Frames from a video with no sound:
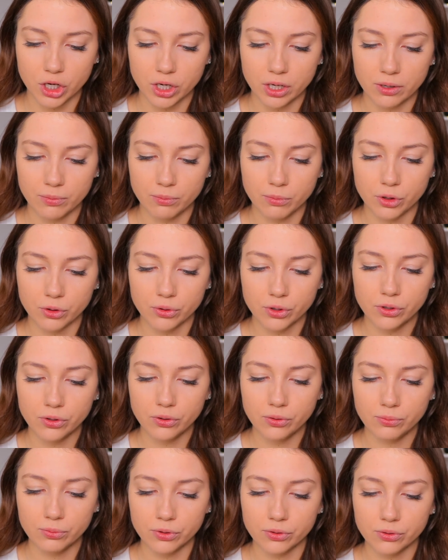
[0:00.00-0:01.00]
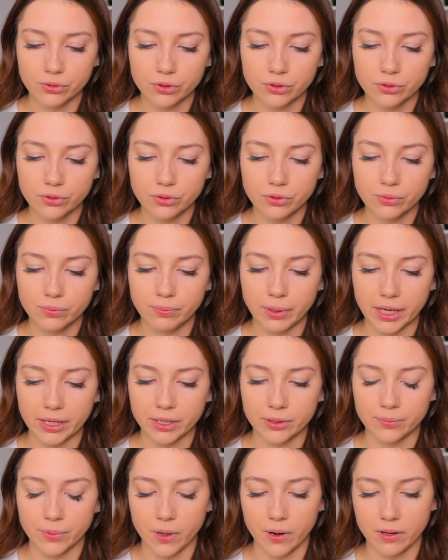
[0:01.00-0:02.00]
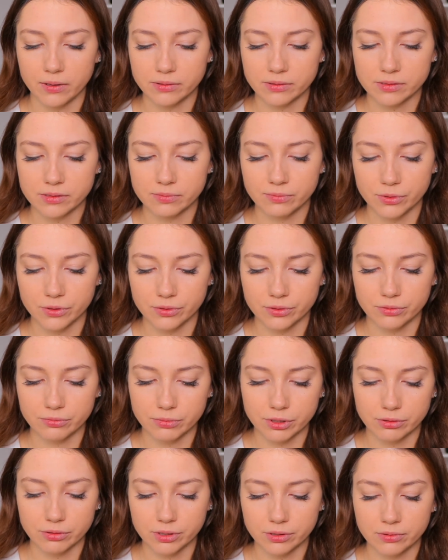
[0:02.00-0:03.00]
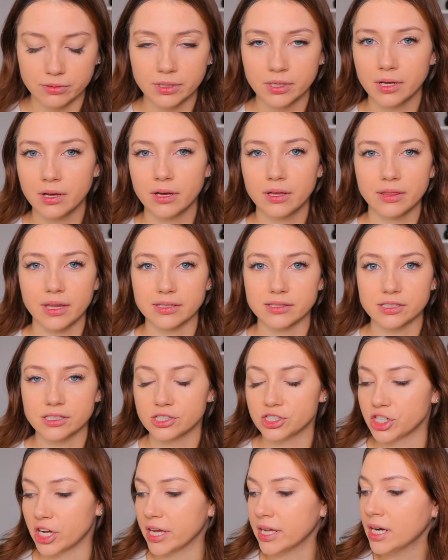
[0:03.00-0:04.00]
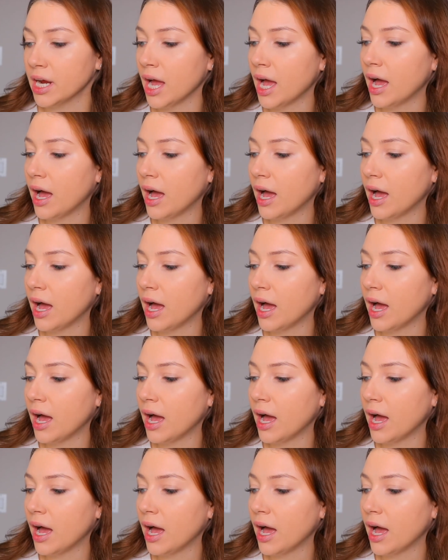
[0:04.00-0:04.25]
Maru Butter Bronze. Maru, that's the shade.